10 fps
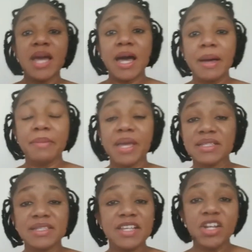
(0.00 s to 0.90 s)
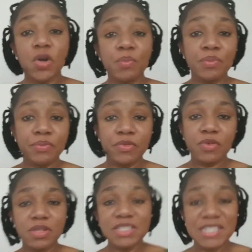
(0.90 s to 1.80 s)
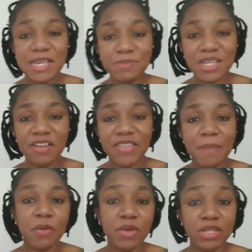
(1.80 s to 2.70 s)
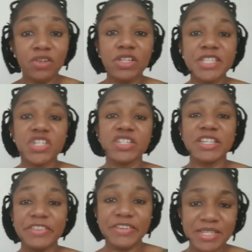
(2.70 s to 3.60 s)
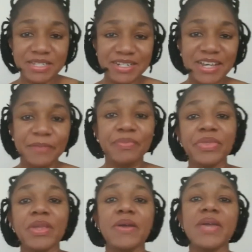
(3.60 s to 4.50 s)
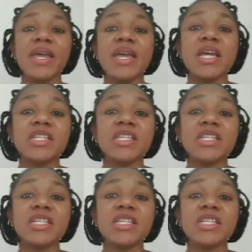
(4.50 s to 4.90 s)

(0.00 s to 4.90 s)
gazillion tips out there, but we're only discussing 3 today, okay?